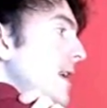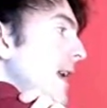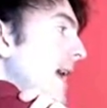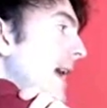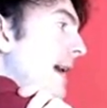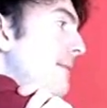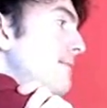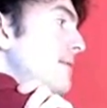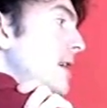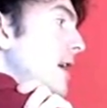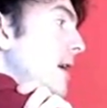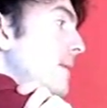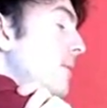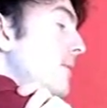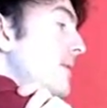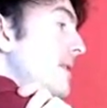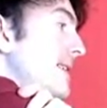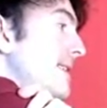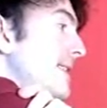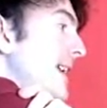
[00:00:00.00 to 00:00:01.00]
you have to come
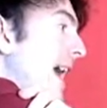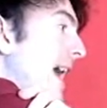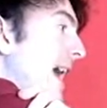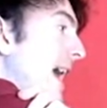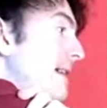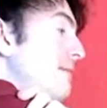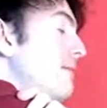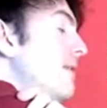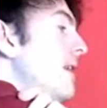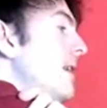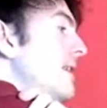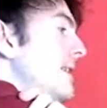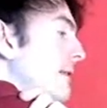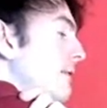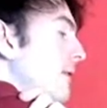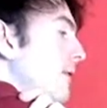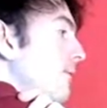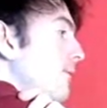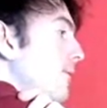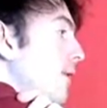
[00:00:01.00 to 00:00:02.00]
up with a name
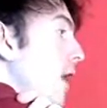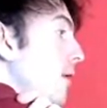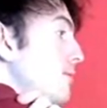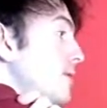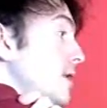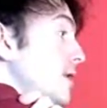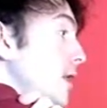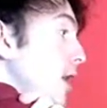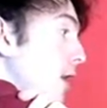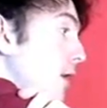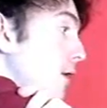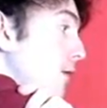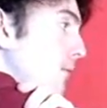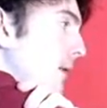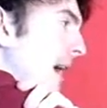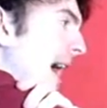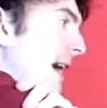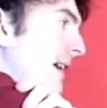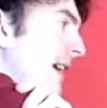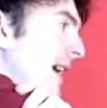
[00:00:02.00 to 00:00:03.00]
that will roll the
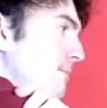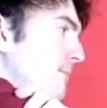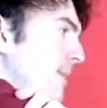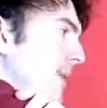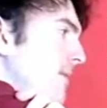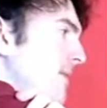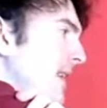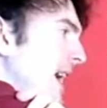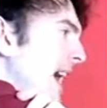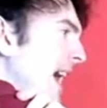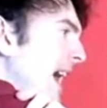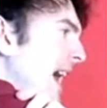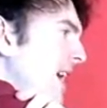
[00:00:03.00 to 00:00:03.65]
tongue well in both